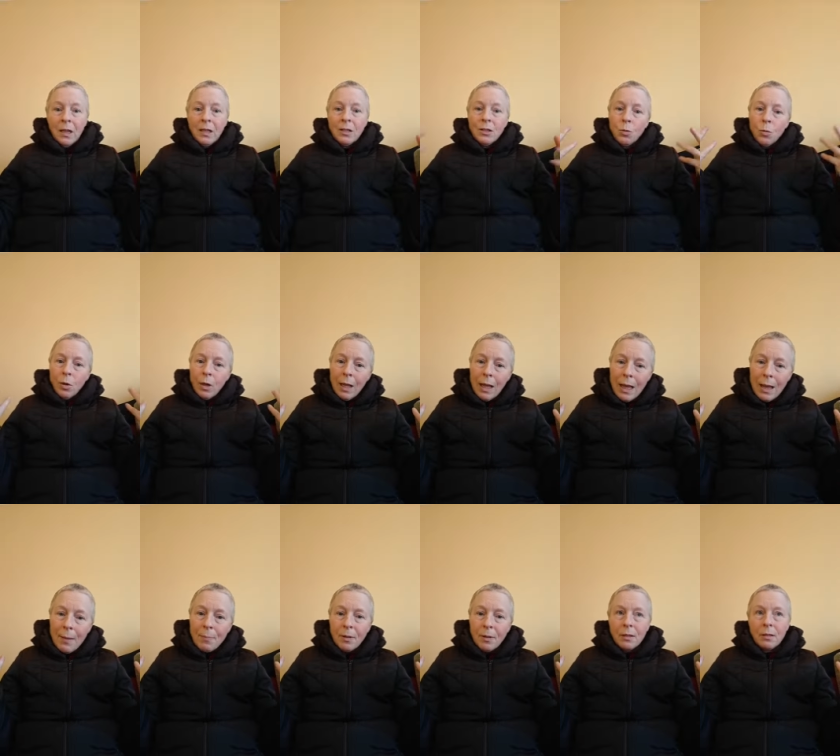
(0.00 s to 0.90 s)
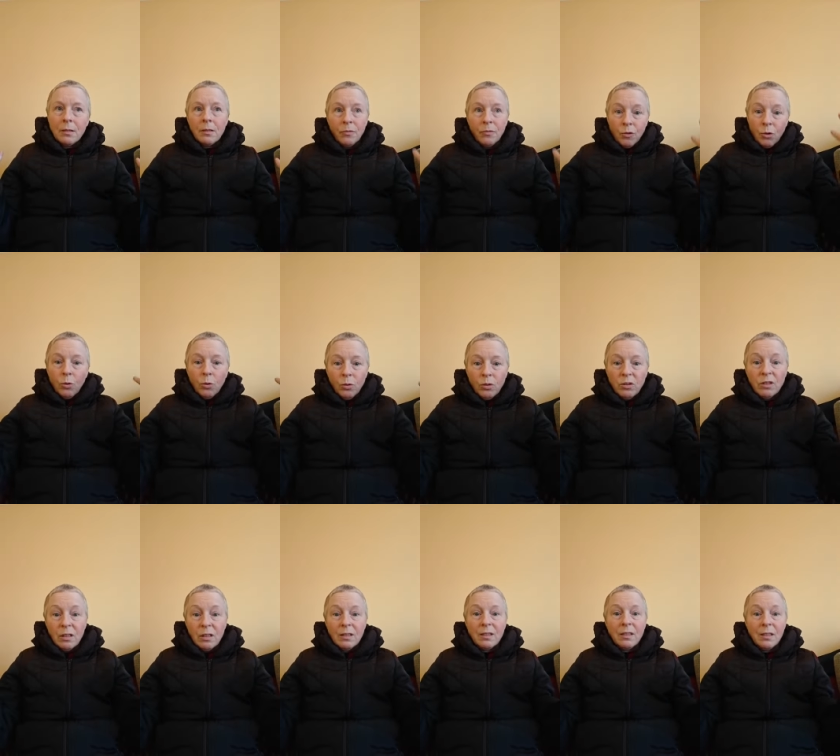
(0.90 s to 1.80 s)
And so what happens, of
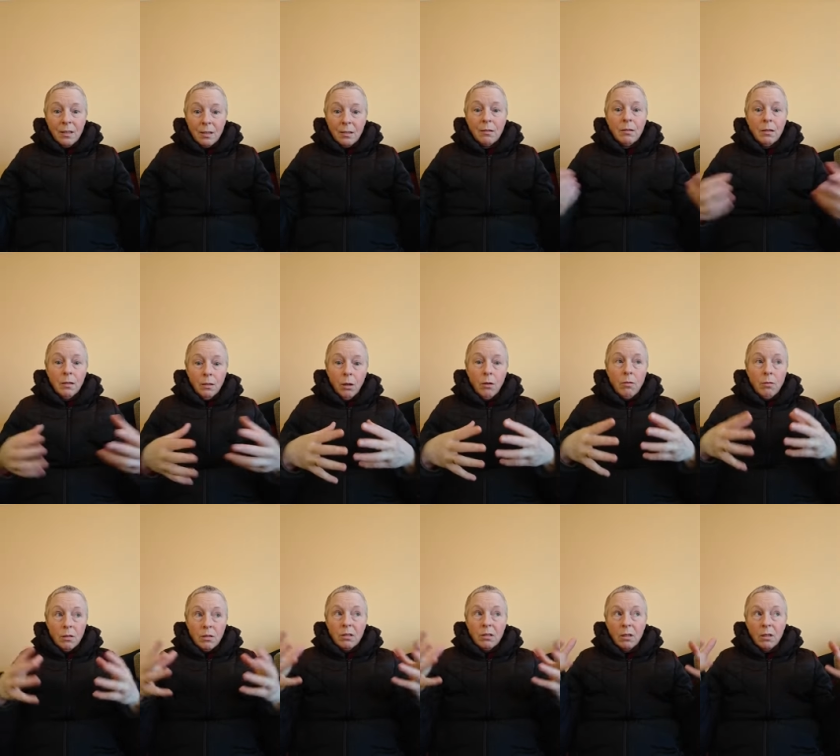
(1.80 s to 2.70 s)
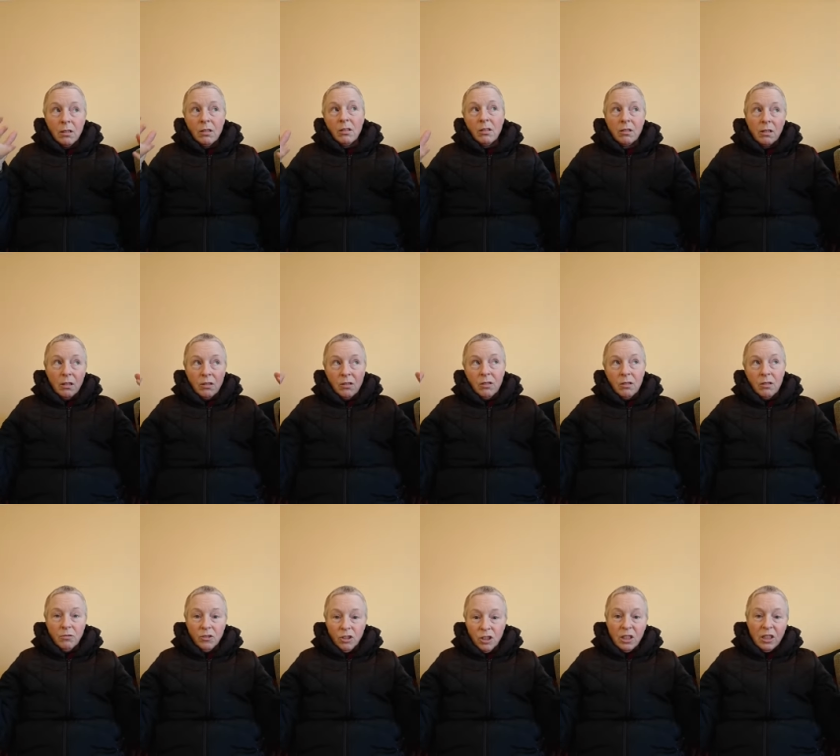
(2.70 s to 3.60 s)
course, is that, it's
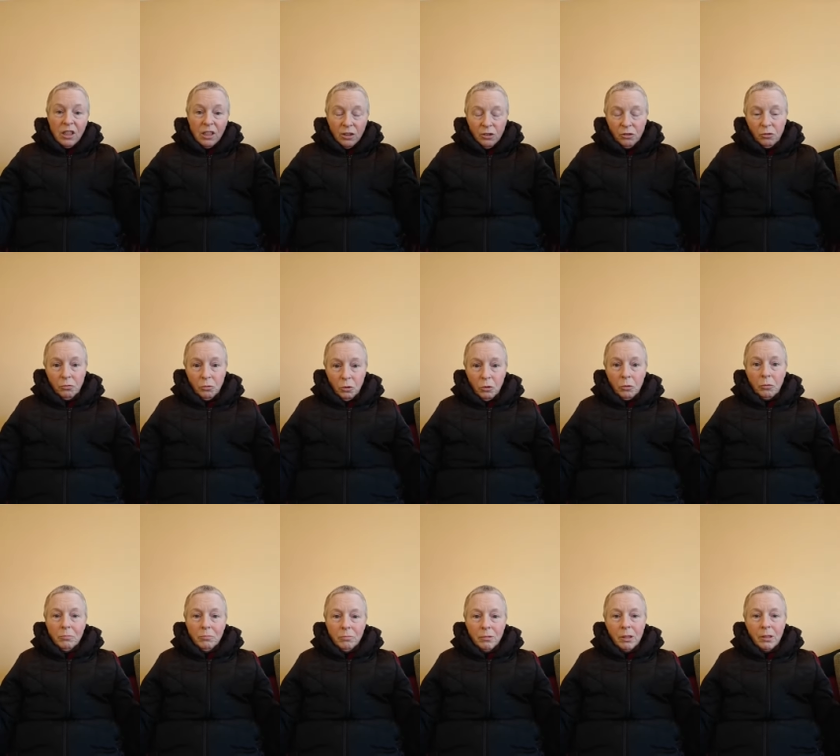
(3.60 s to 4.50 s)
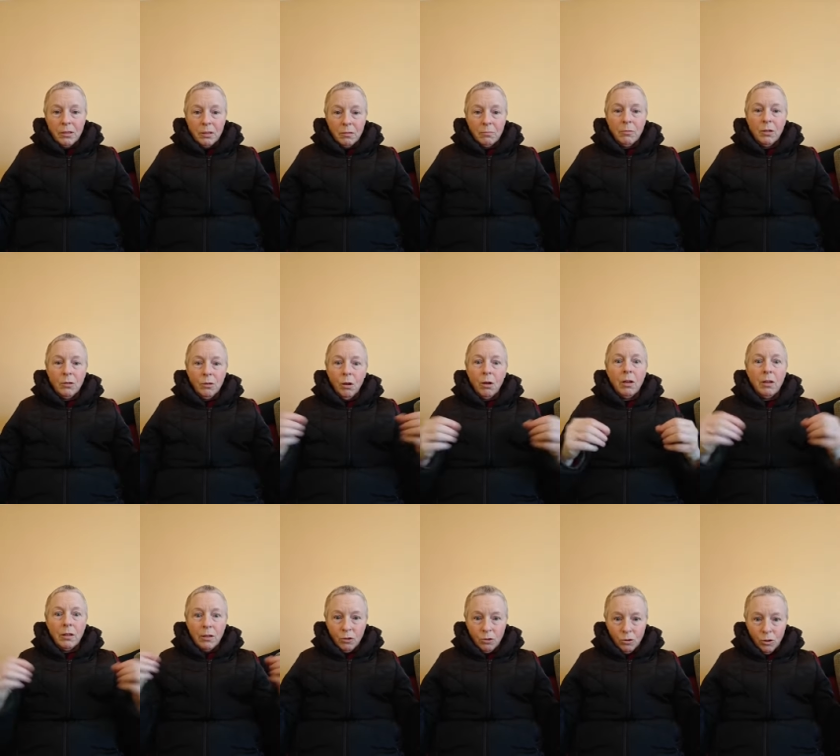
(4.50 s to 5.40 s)
a chilly-ish room, because we're not
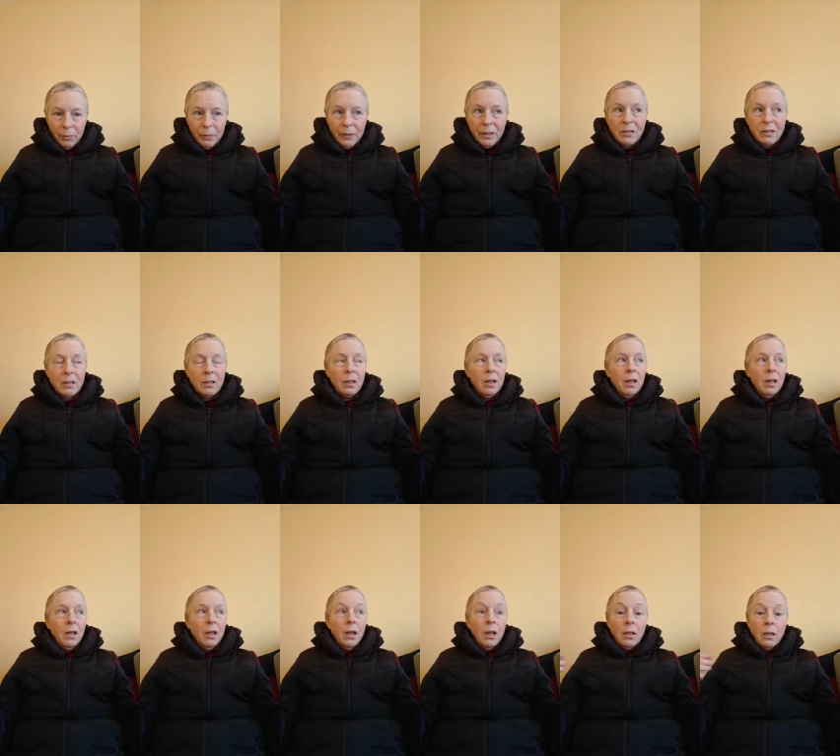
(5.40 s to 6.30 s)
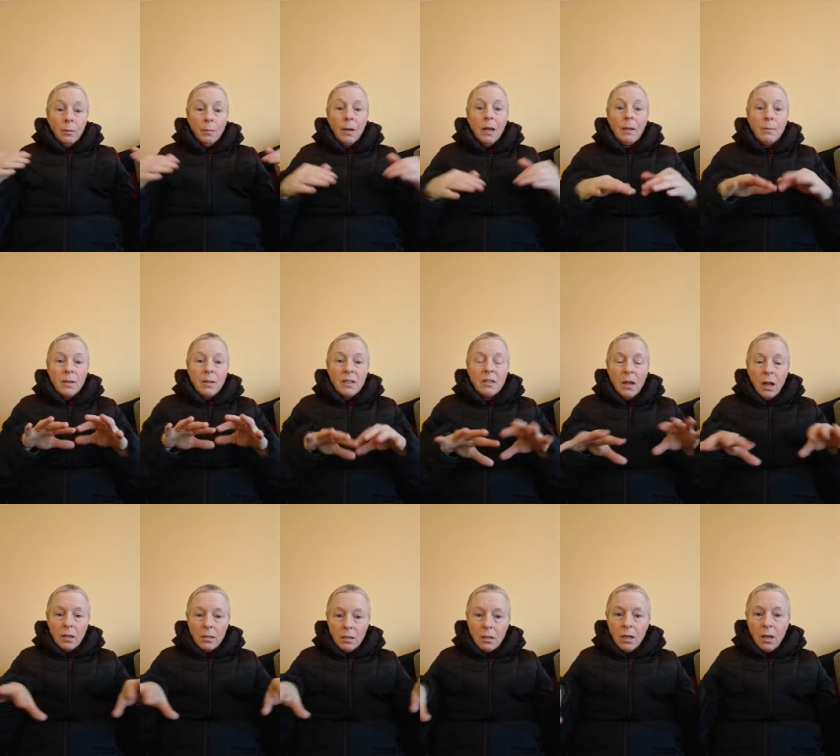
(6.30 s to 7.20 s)
in the tropics, and the baby
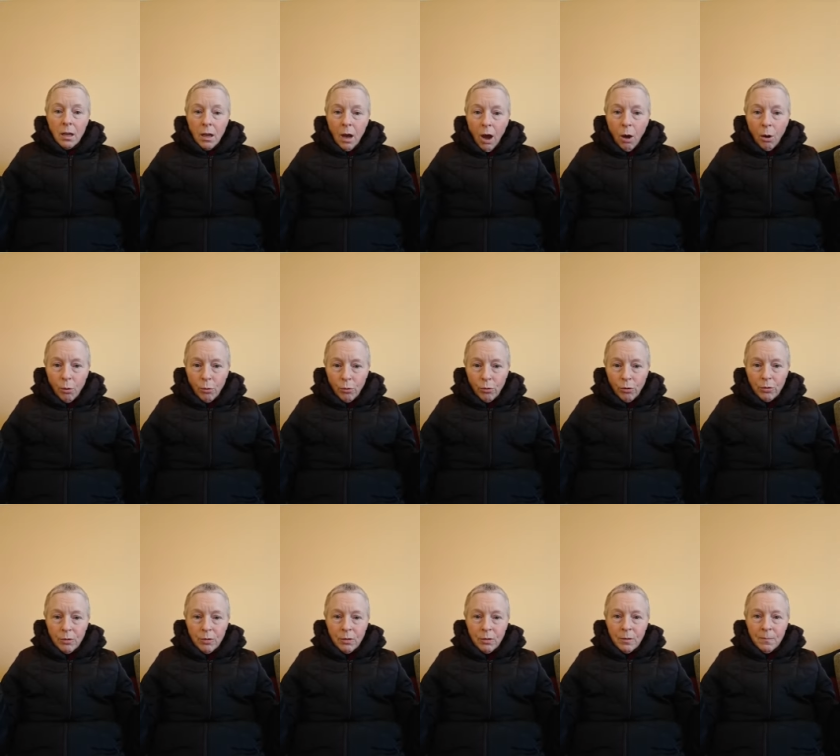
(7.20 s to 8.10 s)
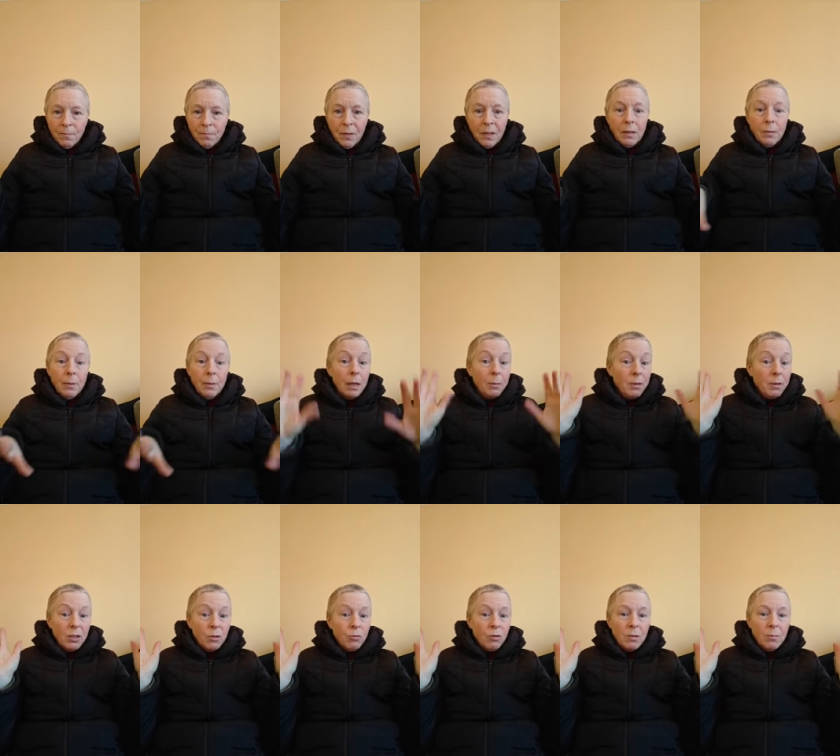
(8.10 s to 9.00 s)
starts to get cold. And the
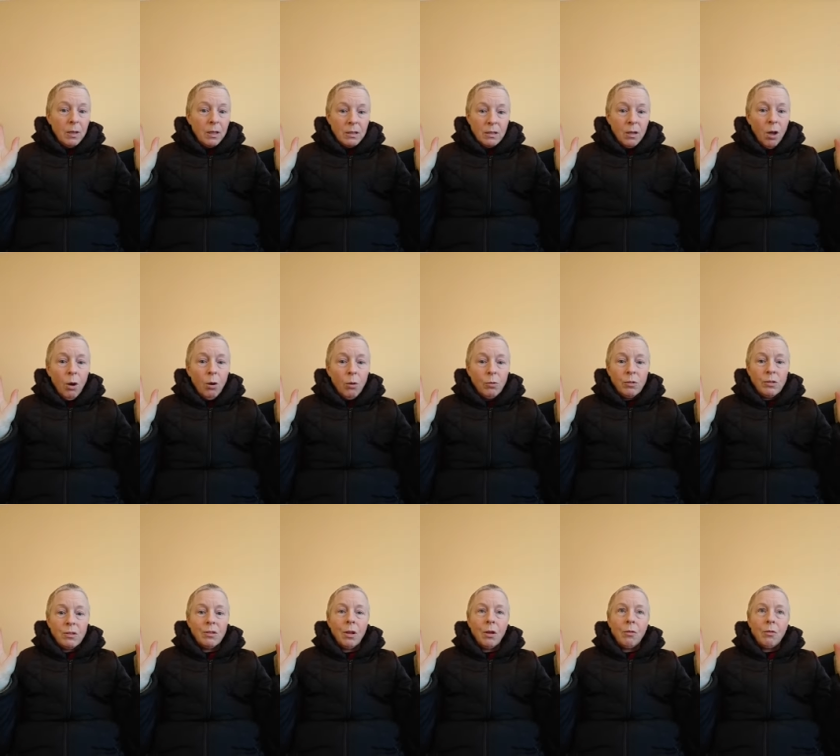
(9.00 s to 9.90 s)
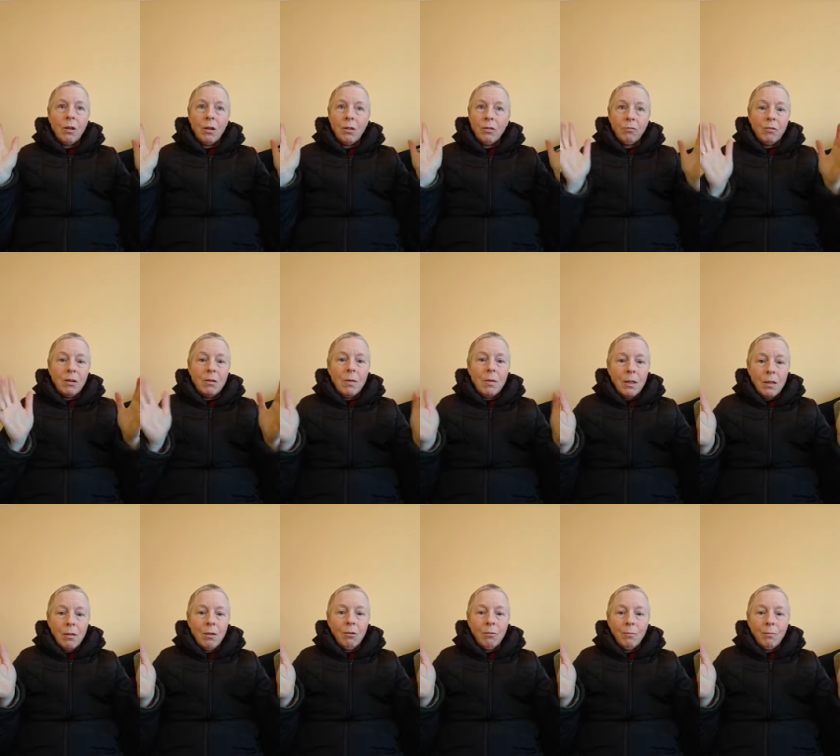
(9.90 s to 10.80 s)
baby's 3 months old, so a
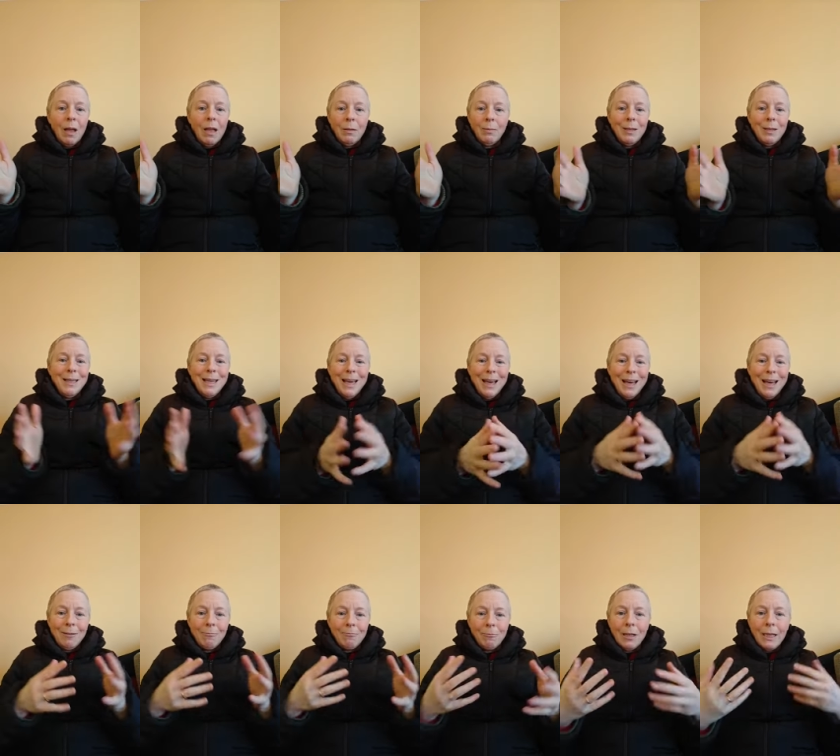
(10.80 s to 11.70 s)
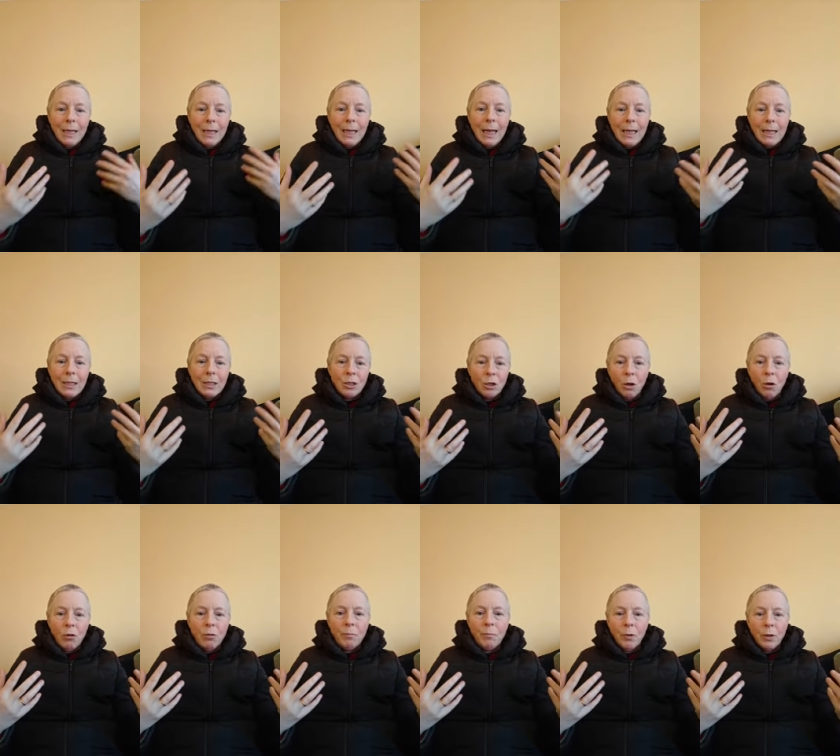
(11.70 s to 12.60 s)
3-month-old baby can't regulate its
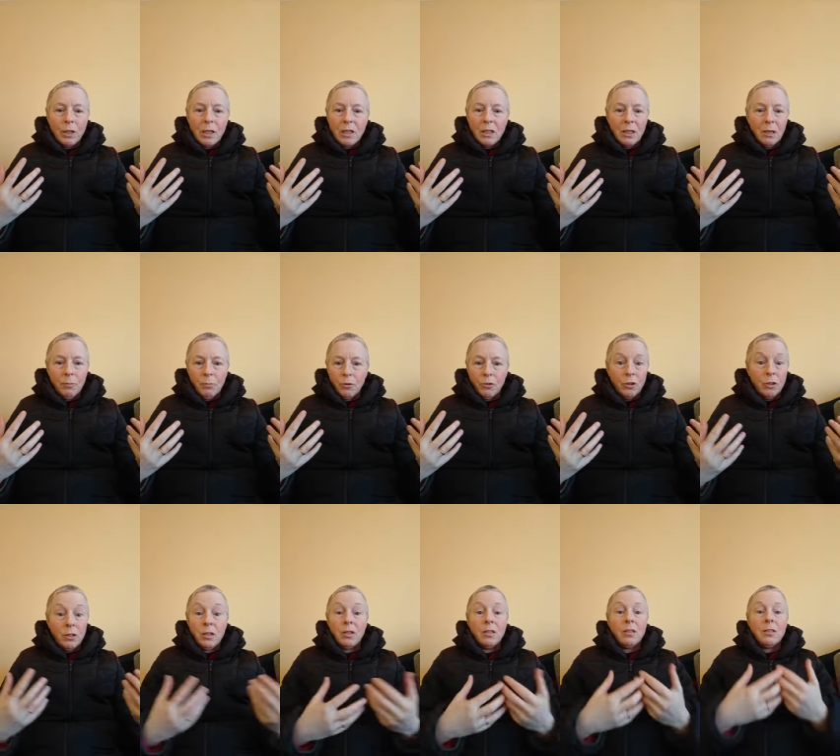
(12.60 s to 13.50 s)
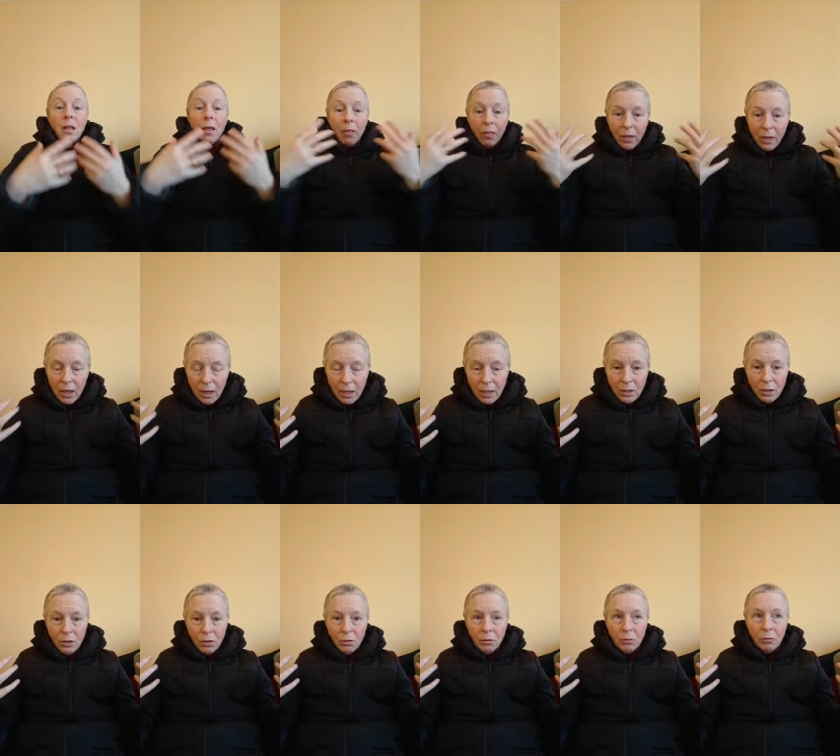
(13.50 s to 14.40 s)
own body temperature. There's nothing it
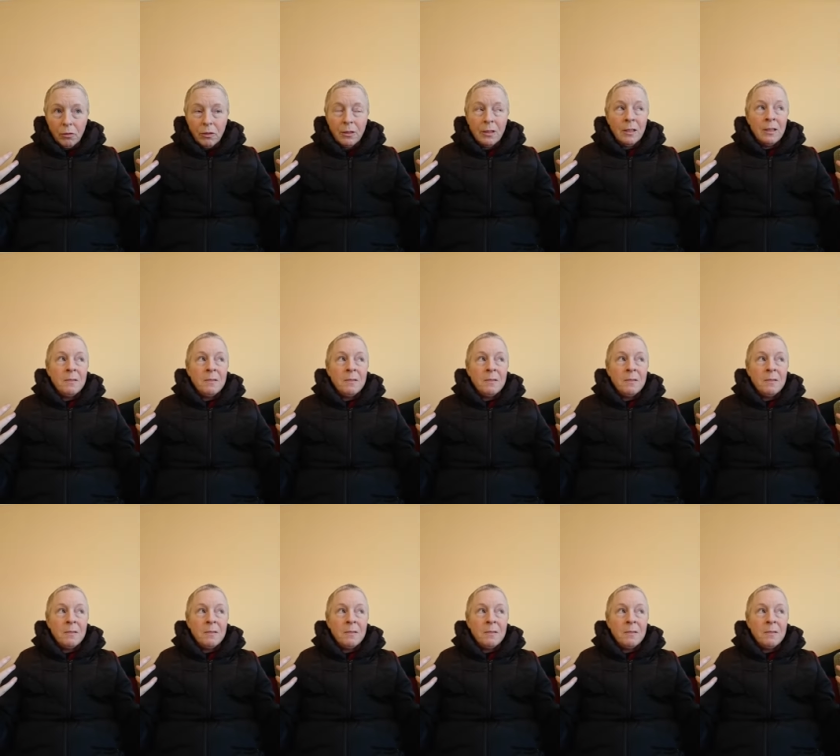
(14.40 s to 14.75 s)
can do.